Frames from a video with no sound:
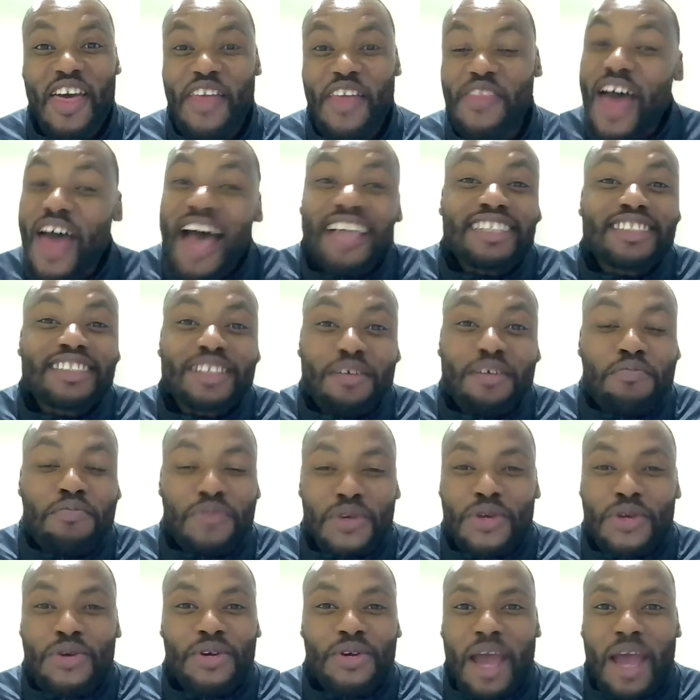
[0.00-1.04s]
That's the
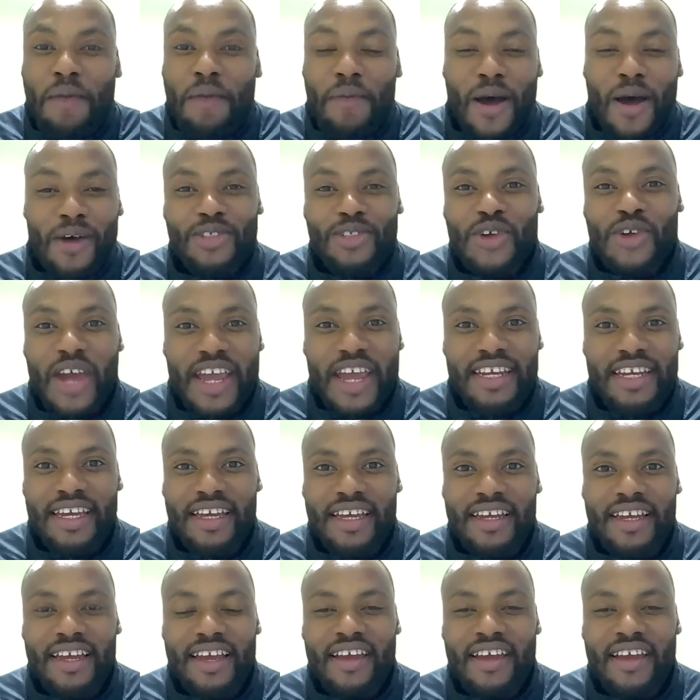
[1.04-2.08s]
beauty about
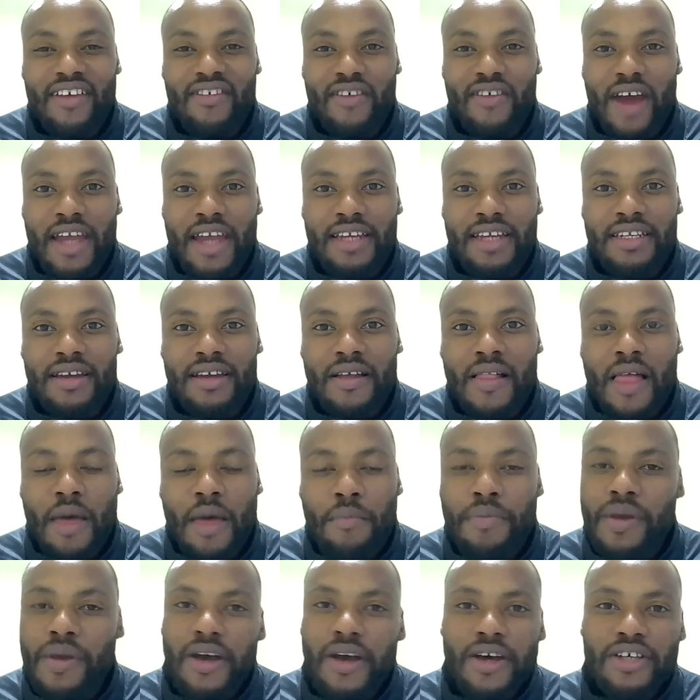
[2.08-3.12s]
trading, right?
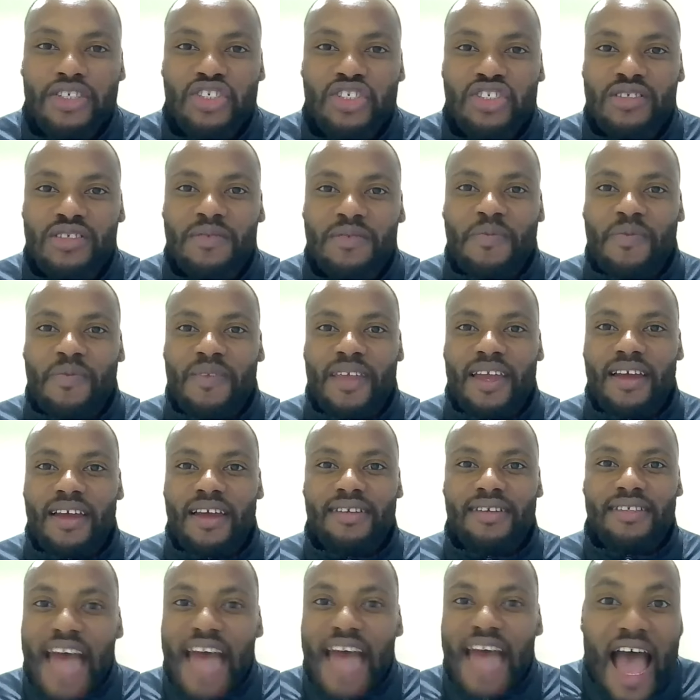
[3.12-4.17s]
Because
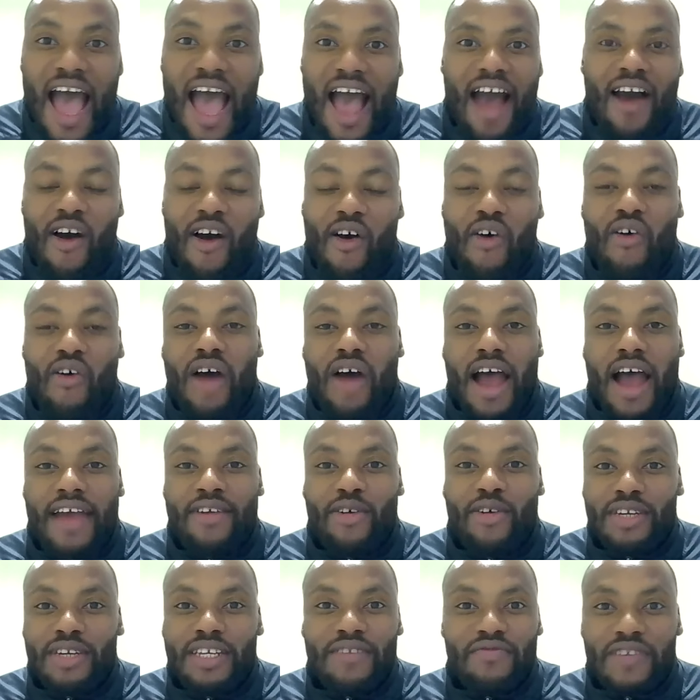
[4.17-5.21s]
now I
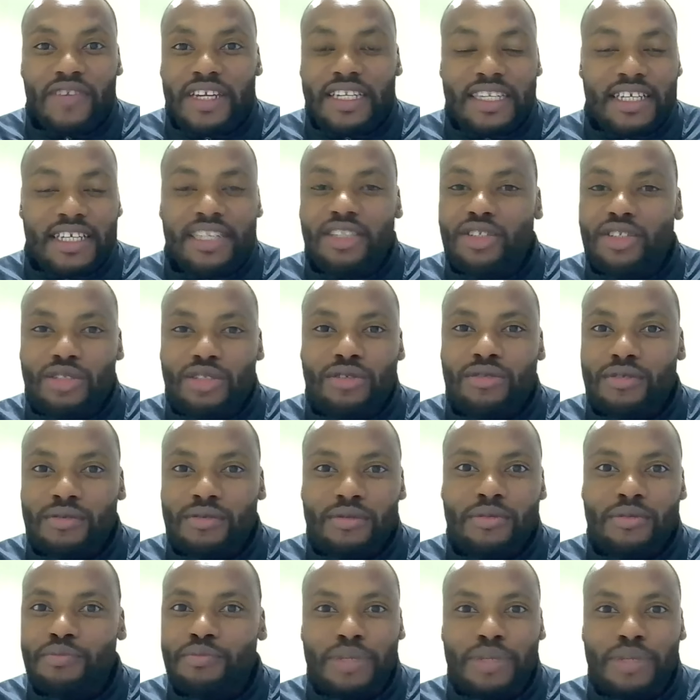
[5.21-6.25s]
don't even need
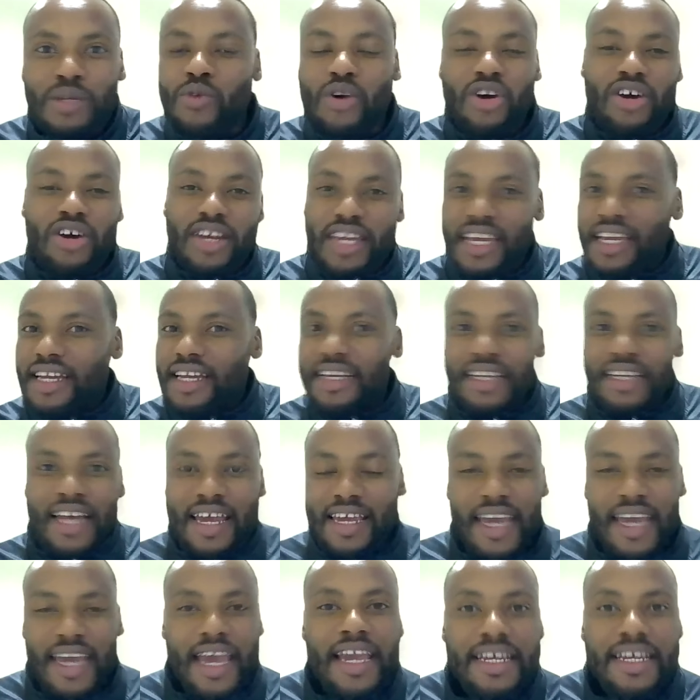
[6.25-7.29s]
to be working
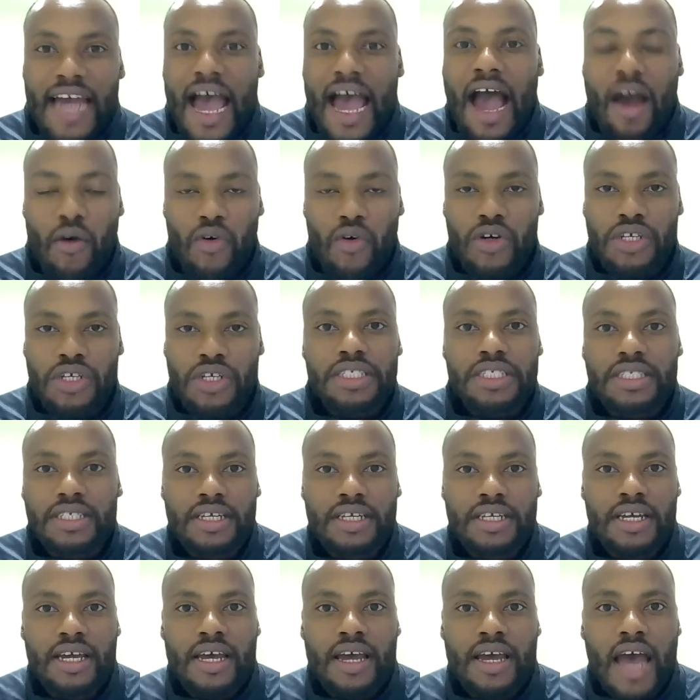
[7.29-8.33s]
like 8 hours.
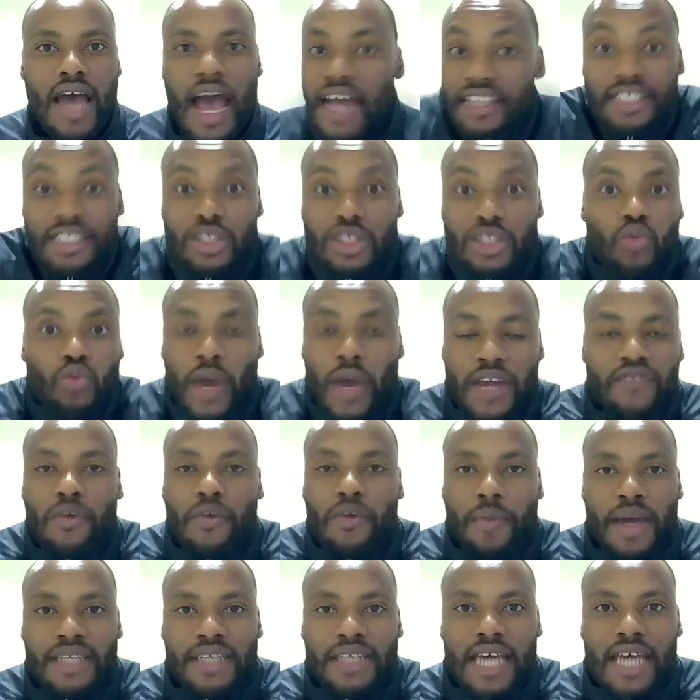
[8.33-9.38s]
I just wait
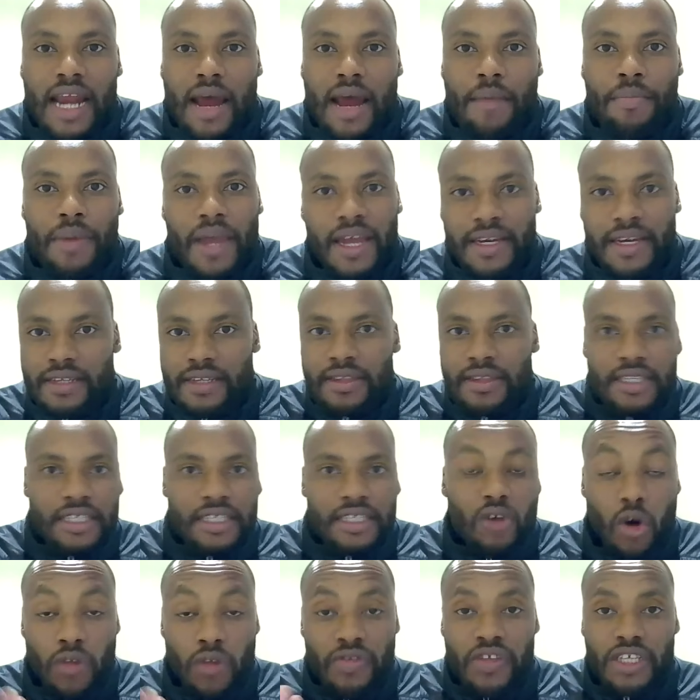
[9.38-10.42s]
for my setup. And in
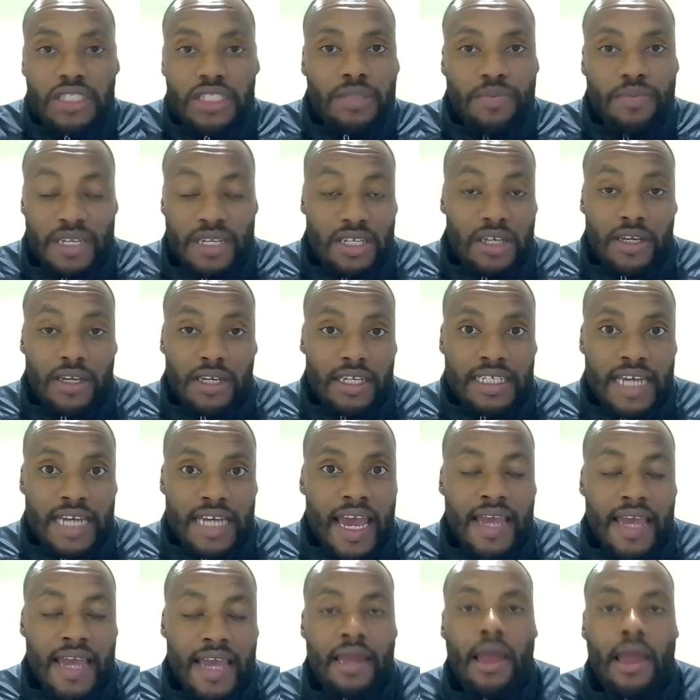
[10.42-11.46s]
this on this particular
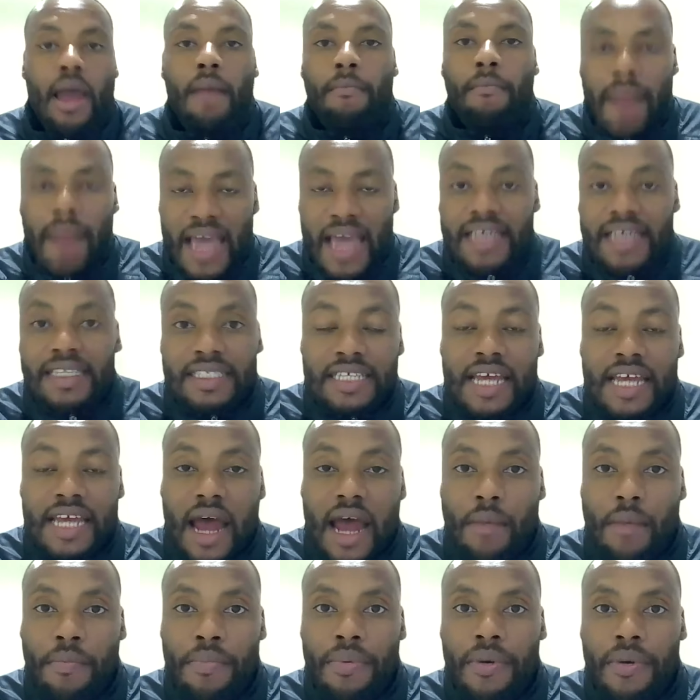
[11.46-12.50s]
day, my
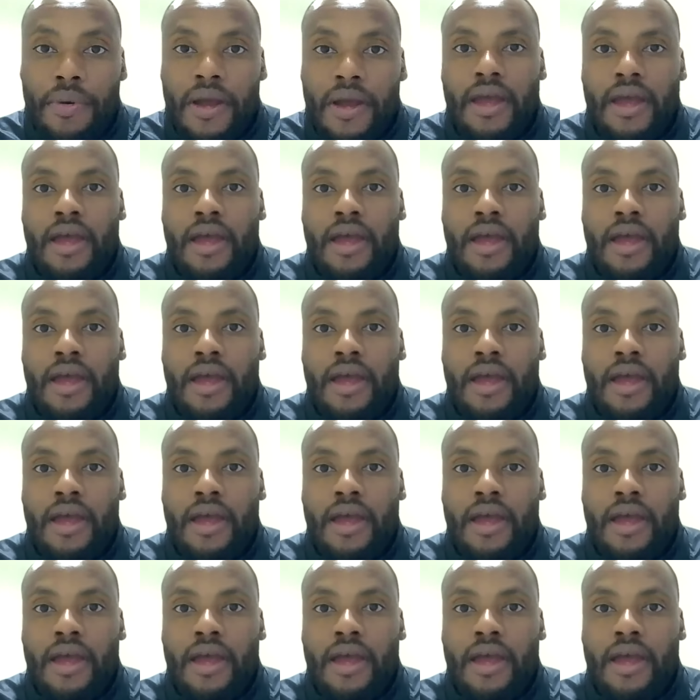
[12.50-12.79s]
setup